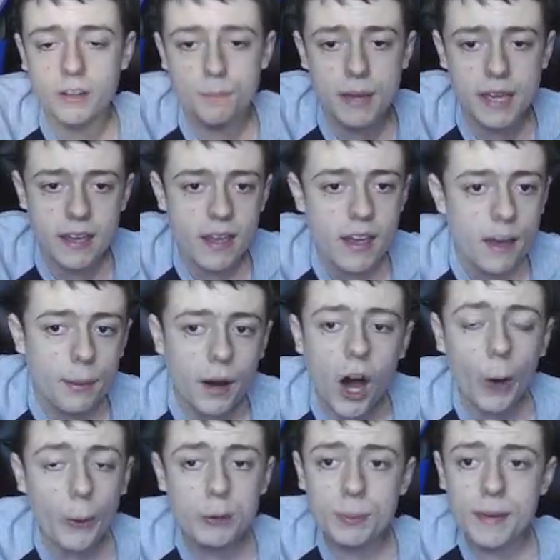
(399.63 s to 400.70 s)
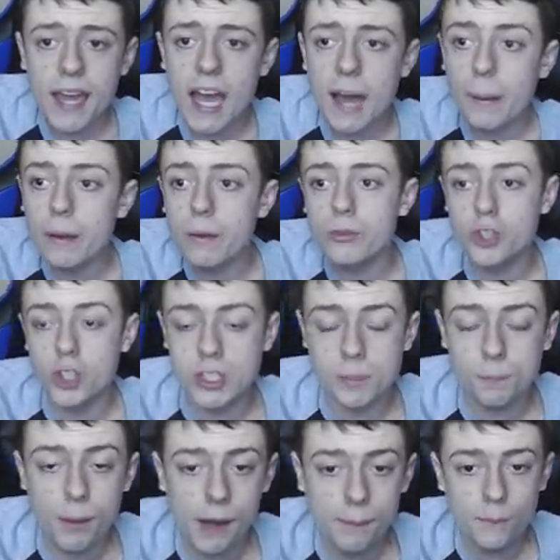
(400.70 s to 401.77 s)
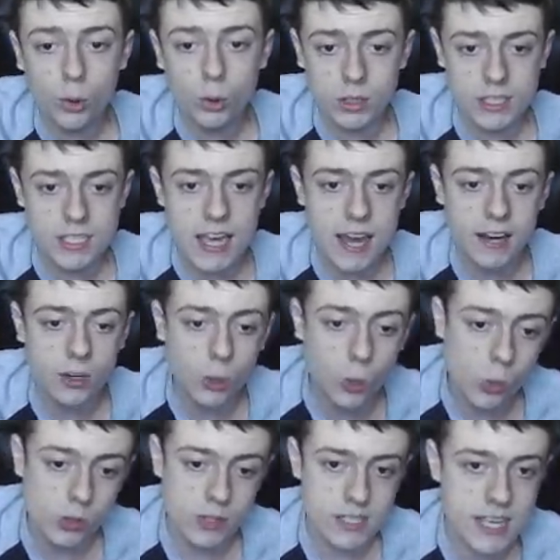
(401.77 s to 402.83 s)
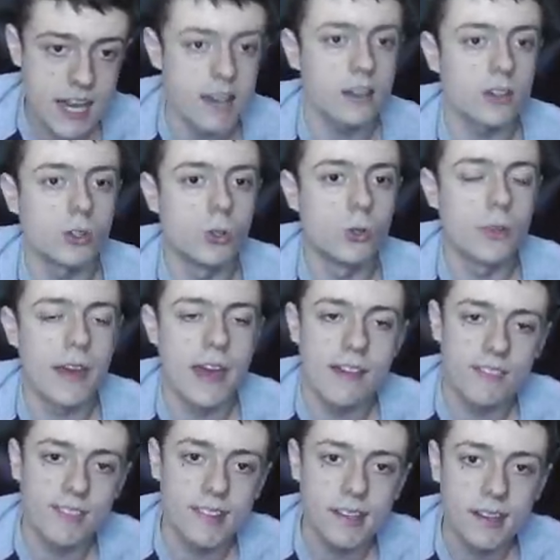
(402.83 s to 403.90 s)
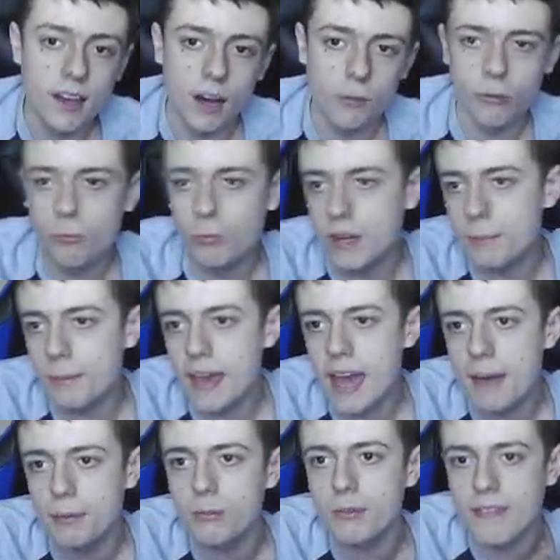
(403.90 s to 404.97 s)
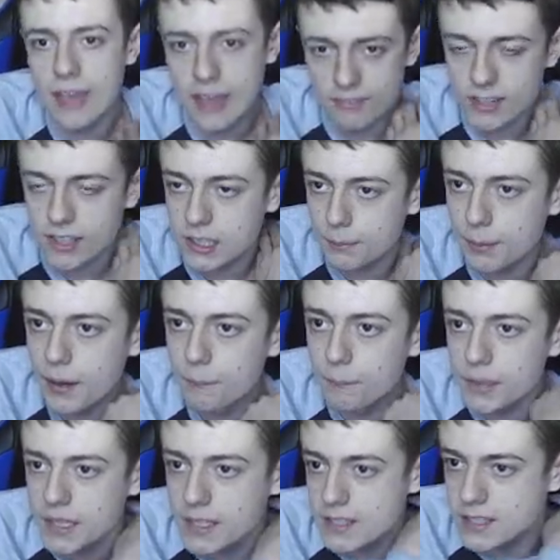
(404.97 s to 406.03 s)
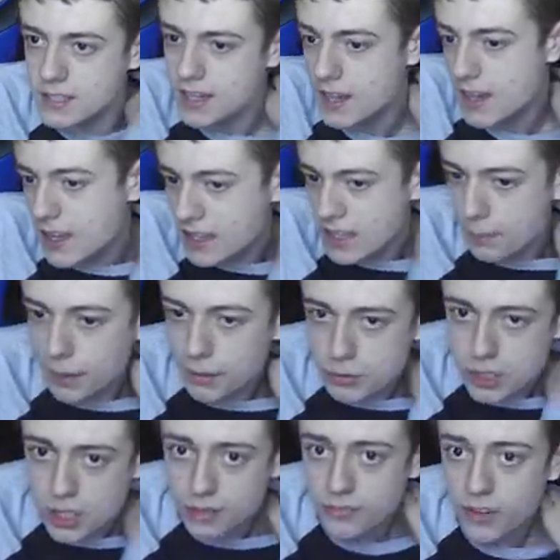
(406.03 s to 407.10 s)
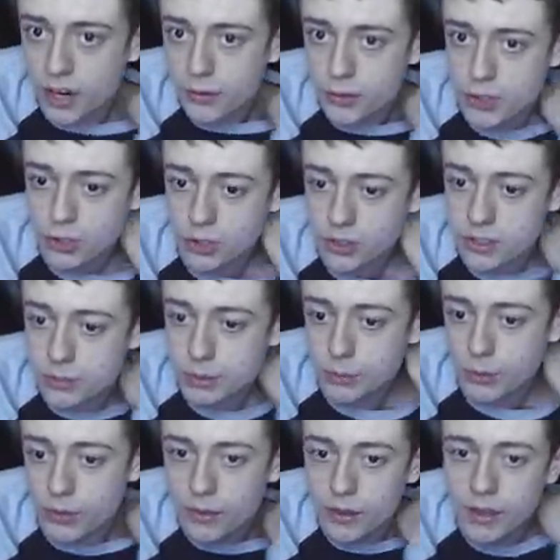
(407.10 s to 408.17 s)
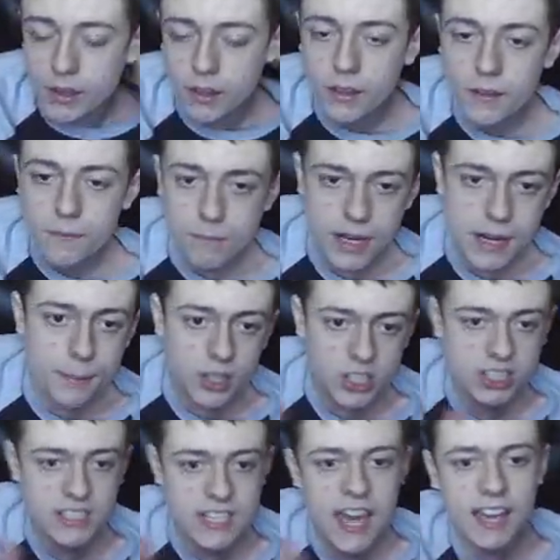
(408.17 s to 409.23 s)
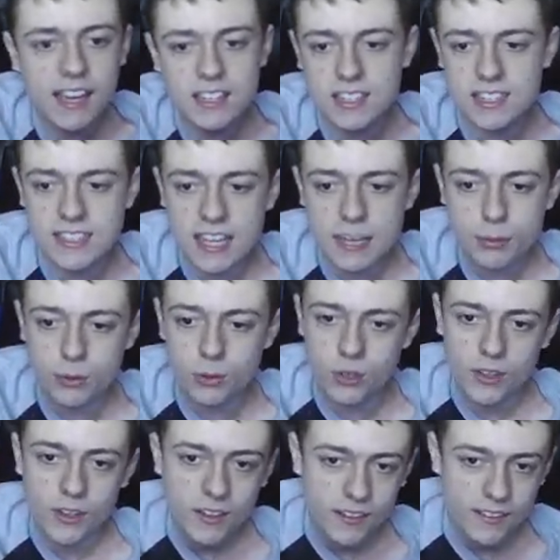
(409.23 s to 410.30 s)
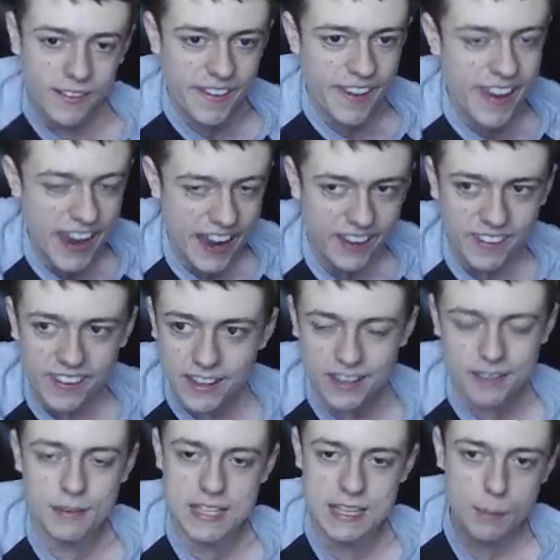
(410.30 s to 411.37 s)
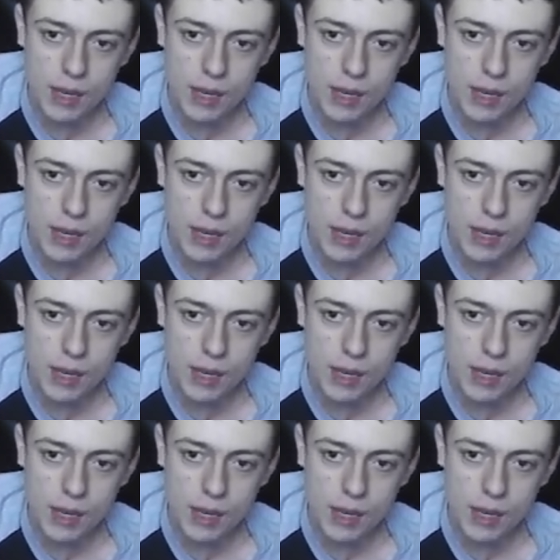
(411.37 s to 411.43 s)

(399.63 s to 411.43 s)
hit. But I would be happy with just the pump or the attack, or the heavy. I wouldn't really be happy with the heavy or the pump because they're both slow firing shotguns. We want pretty much the attack is a staple. It's a